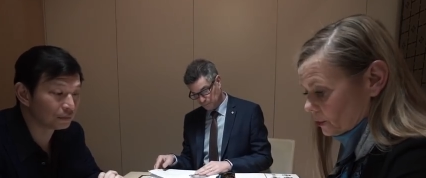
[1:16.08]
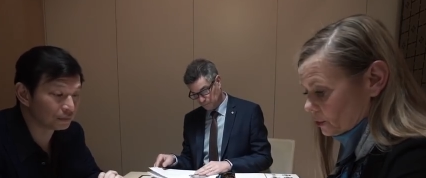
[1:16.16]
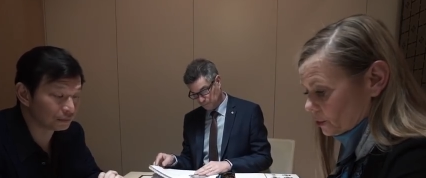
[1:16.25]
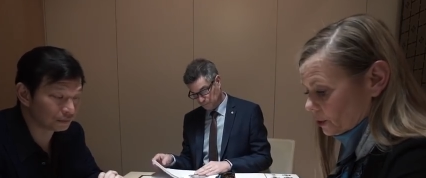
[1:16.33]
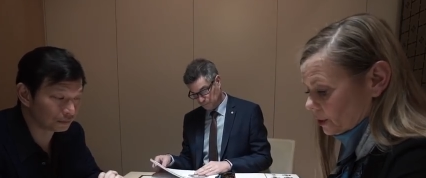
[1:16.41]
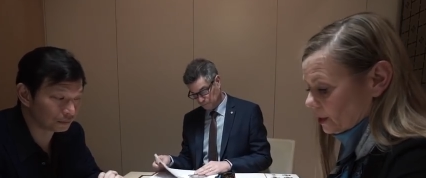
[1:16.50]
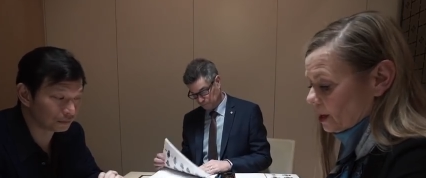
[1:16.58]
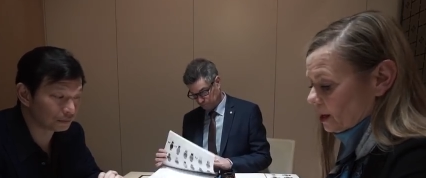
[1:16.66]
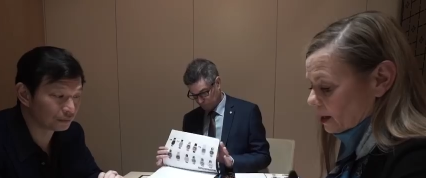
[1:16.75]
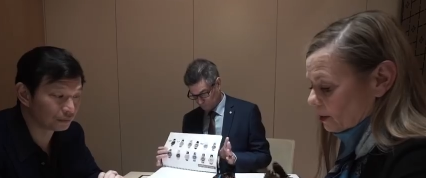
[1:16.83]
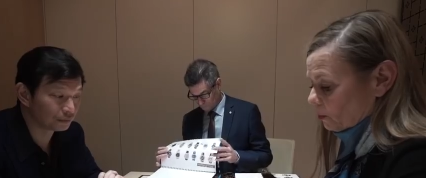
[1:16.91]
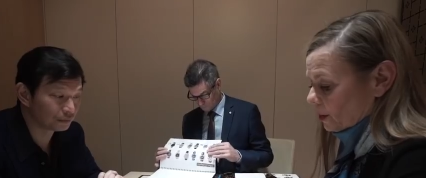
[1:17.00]
Speaker 1: version
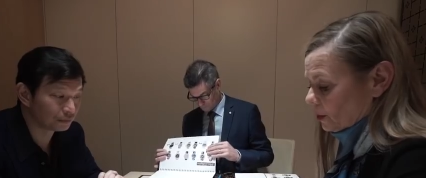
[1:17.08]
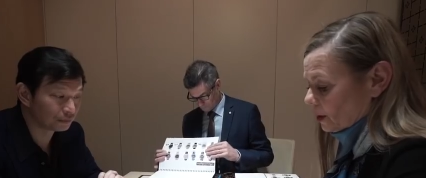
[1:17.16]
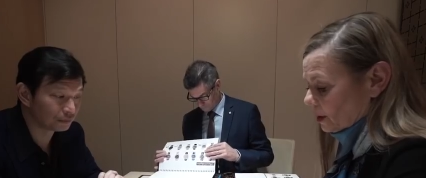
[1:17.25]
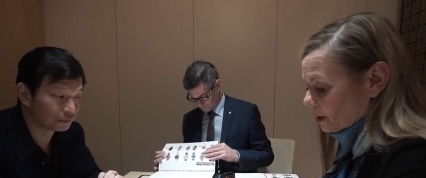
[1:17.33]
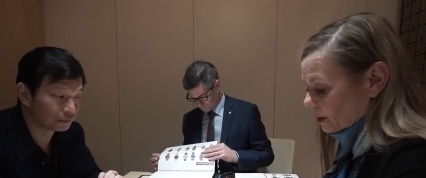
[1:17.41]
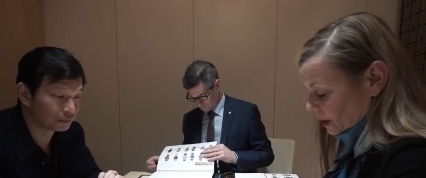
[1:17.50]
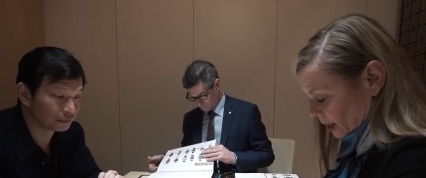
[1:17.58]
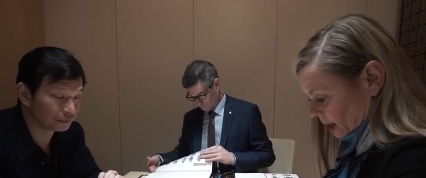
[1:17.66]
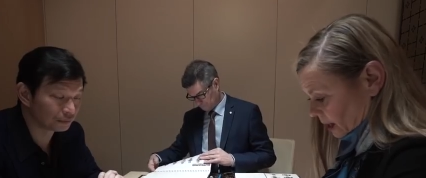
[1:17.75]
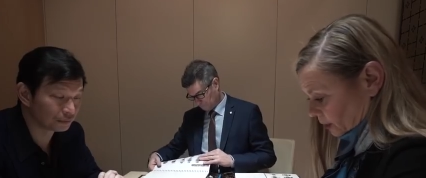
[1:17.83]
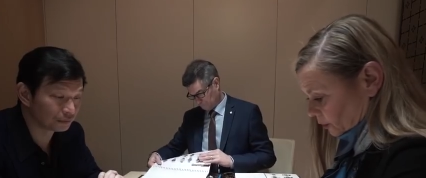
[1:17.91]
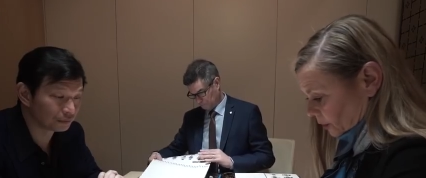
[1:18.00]
with the
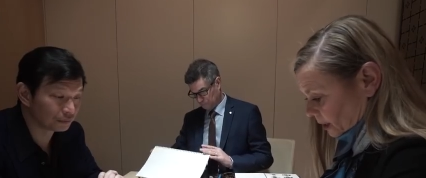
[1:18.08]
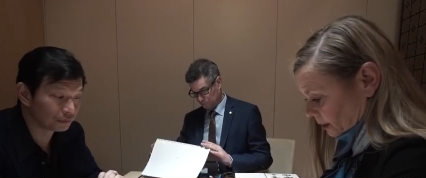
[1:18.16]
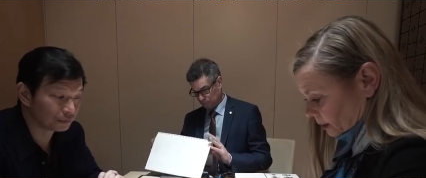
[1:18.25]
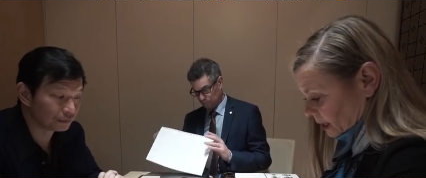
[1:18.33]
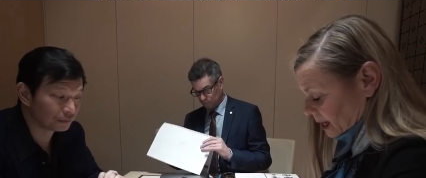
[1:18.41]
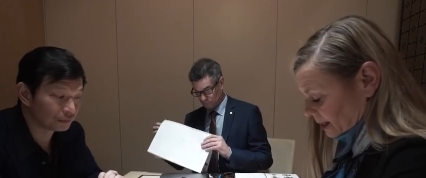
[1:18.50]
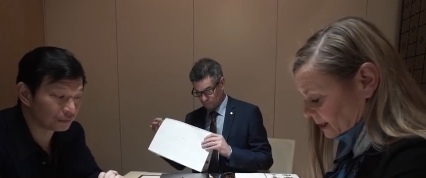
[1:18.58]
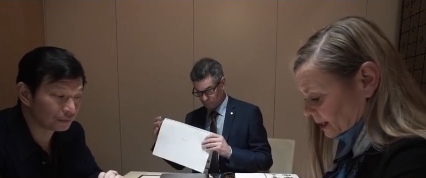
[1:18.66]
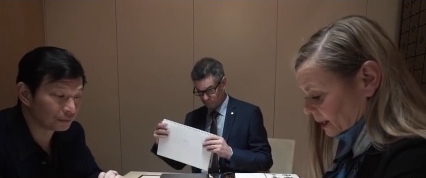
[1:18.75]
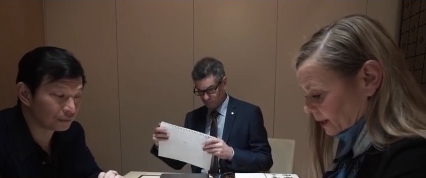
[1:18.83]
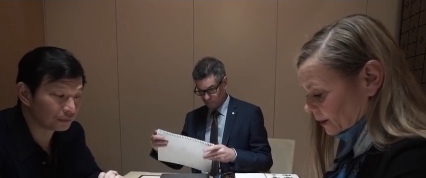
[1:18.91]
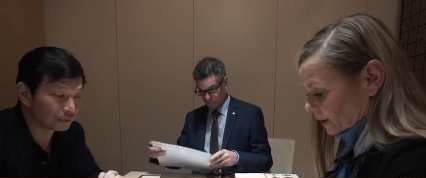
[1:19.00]

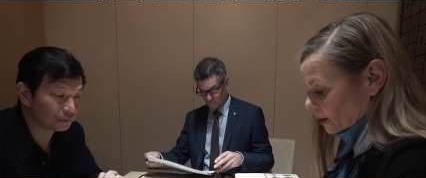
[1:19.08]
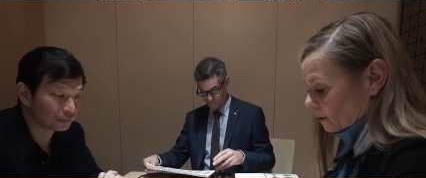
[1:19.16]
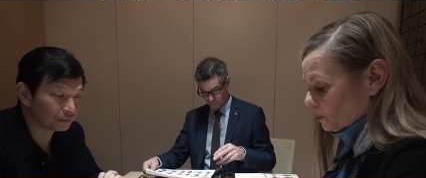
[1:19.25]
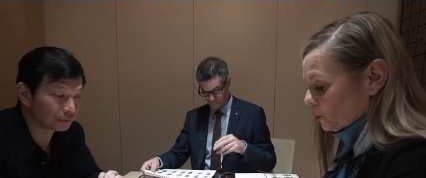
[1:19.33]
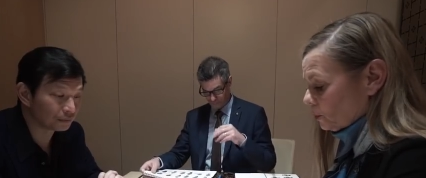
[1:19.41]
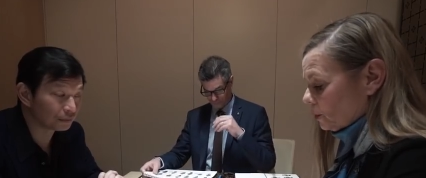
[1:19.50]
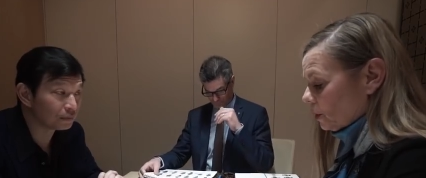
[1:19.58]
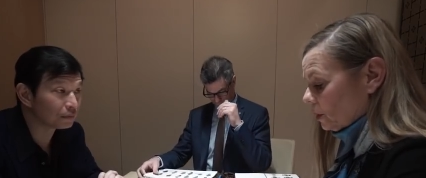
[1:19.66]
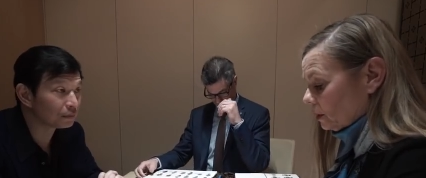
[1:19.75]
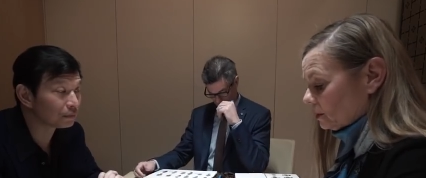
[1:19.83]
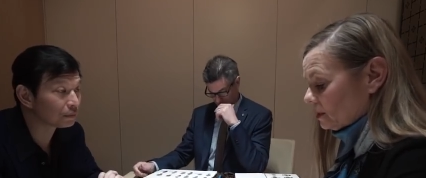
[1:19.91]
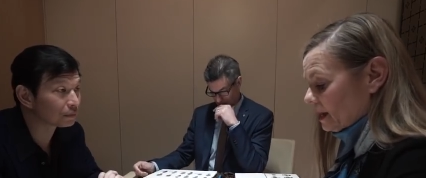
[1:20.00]
classic uh, blue
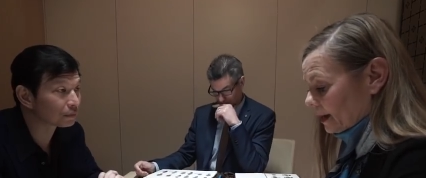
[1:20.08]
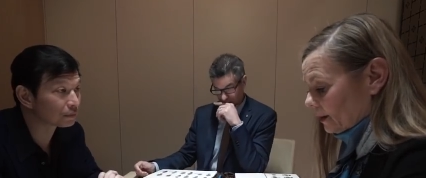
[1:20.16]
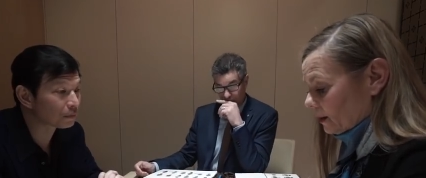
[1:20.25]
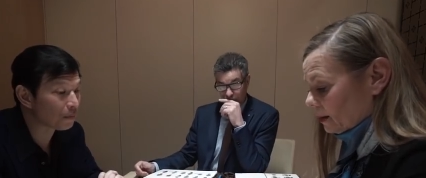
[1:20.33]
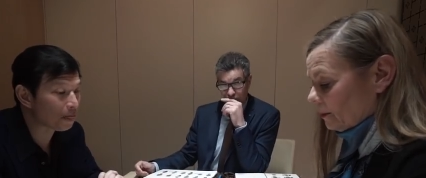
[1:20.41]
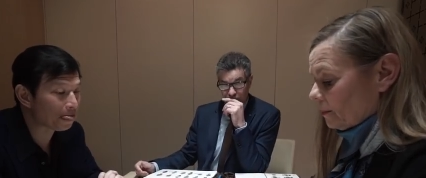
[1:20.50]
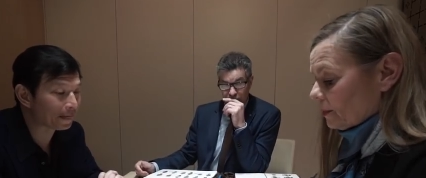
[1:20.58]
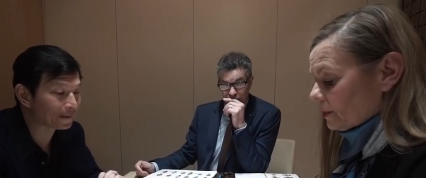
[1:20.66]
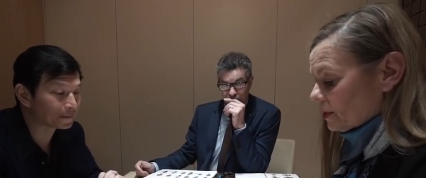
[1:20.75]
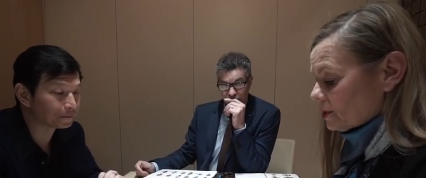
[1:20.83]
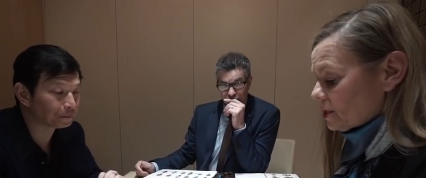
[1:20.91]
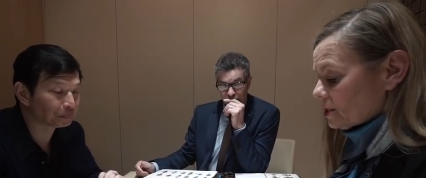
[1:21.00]
gold dial.
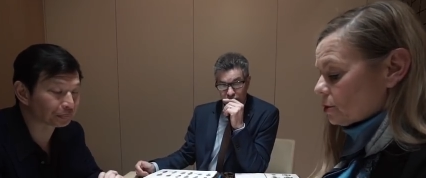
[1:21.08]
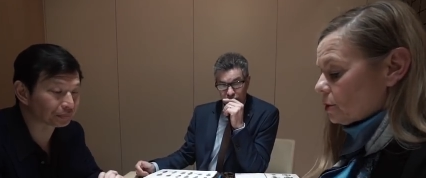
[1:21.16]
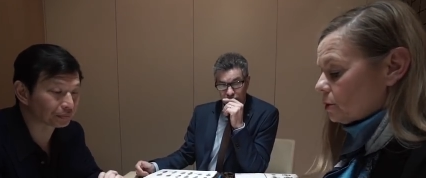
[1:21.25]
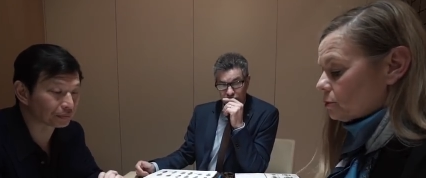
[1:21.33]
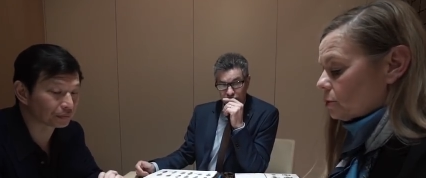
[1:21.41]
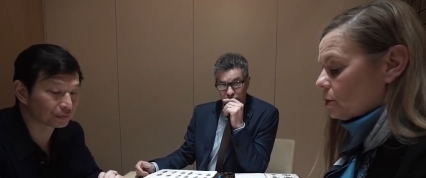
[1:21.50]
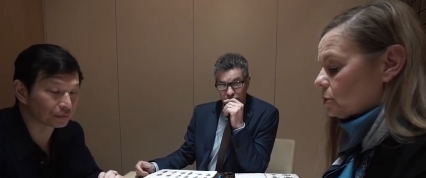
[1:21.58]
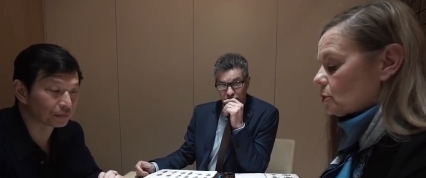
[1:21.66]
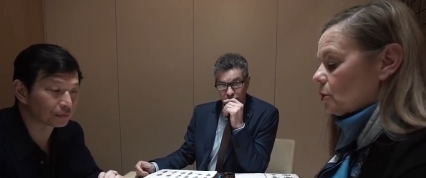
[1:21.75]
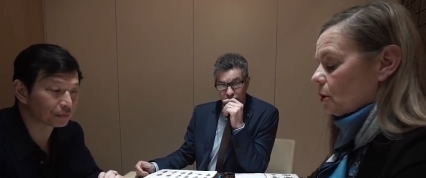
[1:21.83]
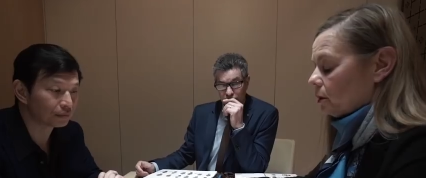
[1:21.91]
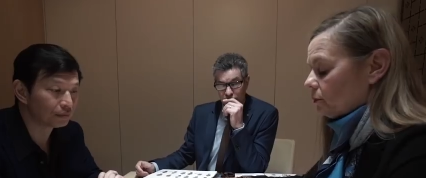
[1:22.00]
This is a rose
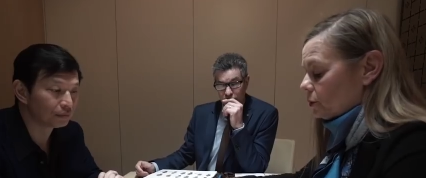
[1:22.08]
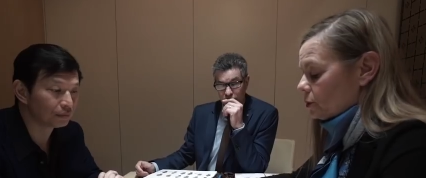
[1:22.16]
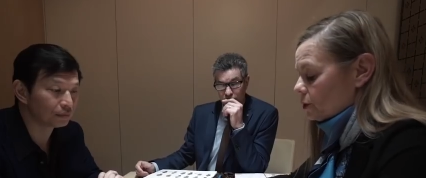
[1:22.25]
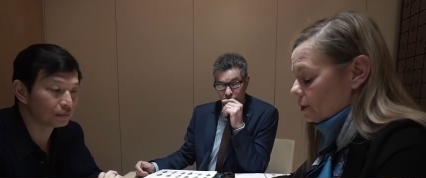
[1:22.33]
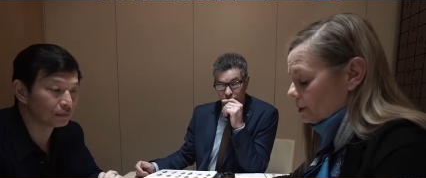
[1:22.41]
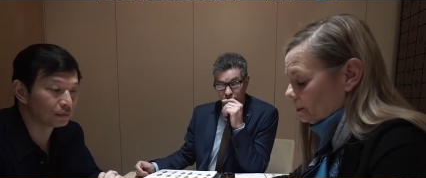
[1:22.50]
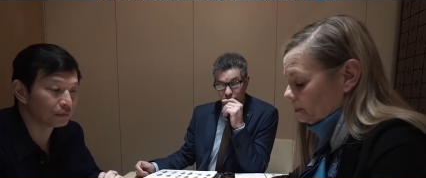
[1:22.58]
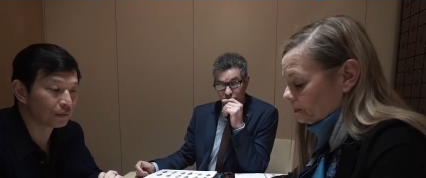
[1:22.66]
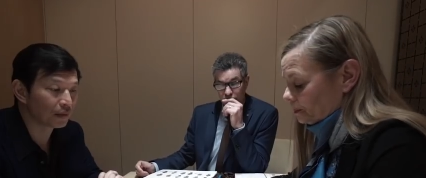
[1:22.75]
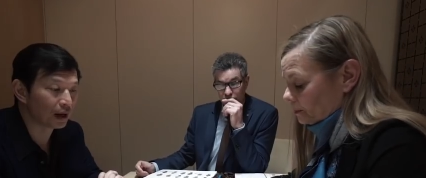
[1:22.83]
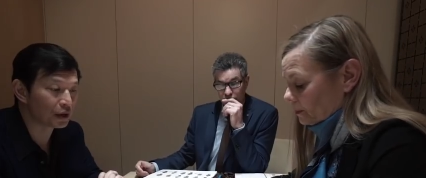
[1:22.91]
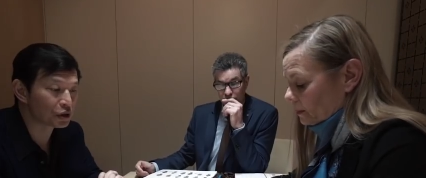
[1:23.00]
gold version.
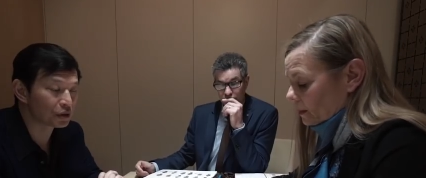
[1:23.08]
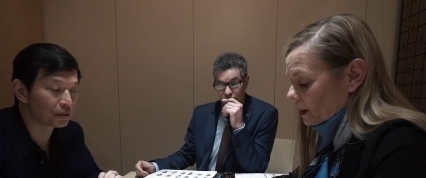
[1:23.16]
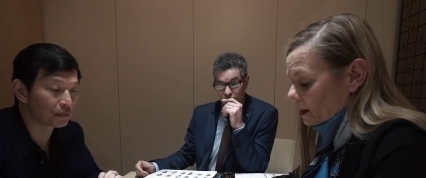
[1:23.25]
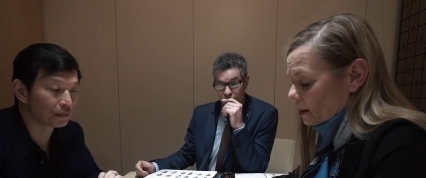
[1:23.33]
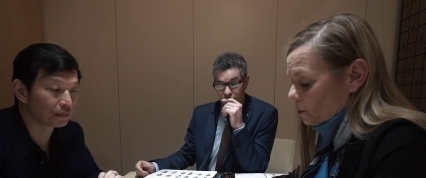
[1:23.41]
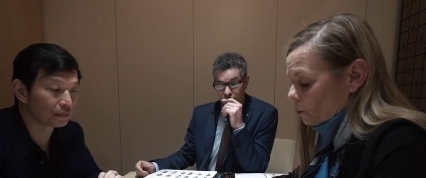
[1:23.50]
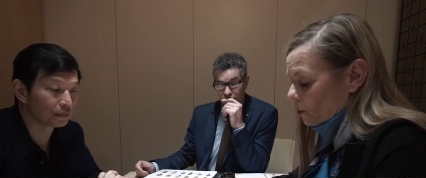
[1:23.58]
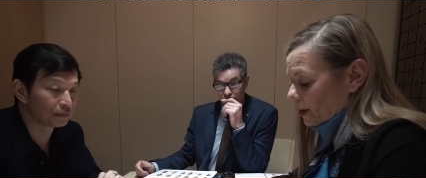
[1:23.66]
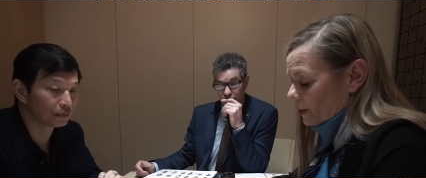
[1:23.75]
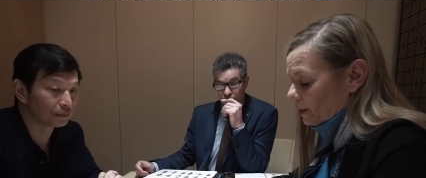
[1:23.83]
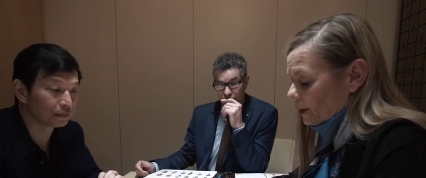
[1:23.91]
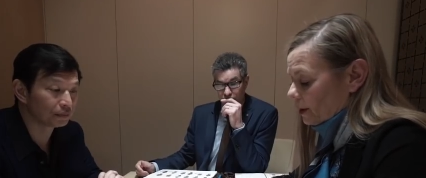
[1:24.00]
Yes.
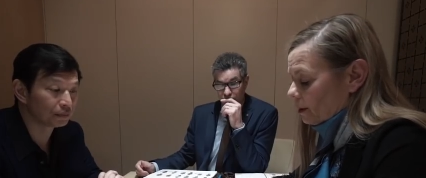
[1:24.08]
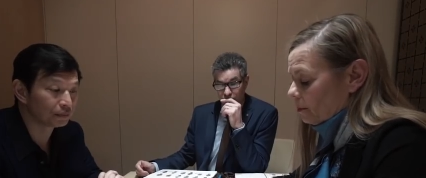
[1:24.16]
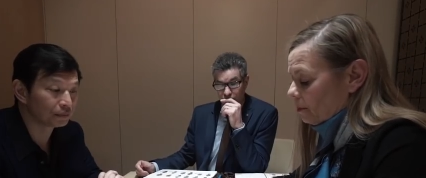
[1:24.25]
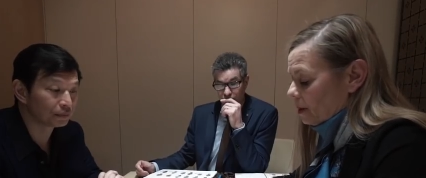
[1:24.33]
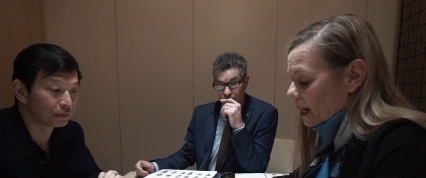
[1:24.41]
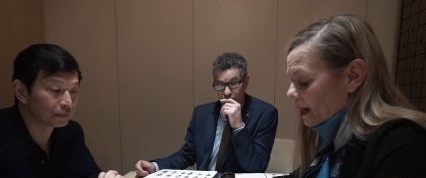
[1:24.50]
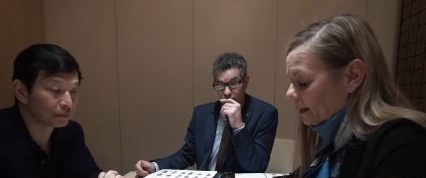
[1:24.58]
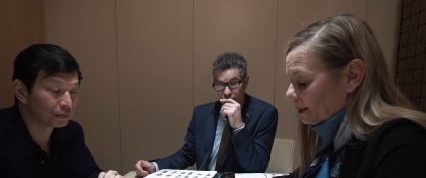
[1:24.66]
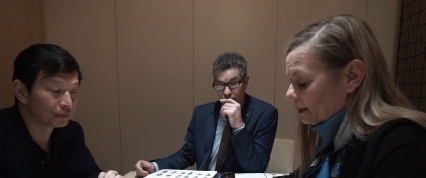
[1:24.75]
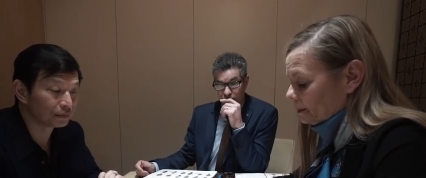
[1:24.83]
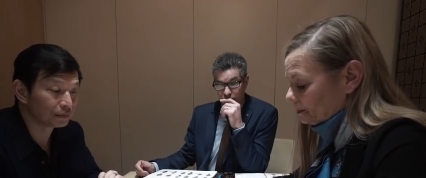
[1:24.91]
With a black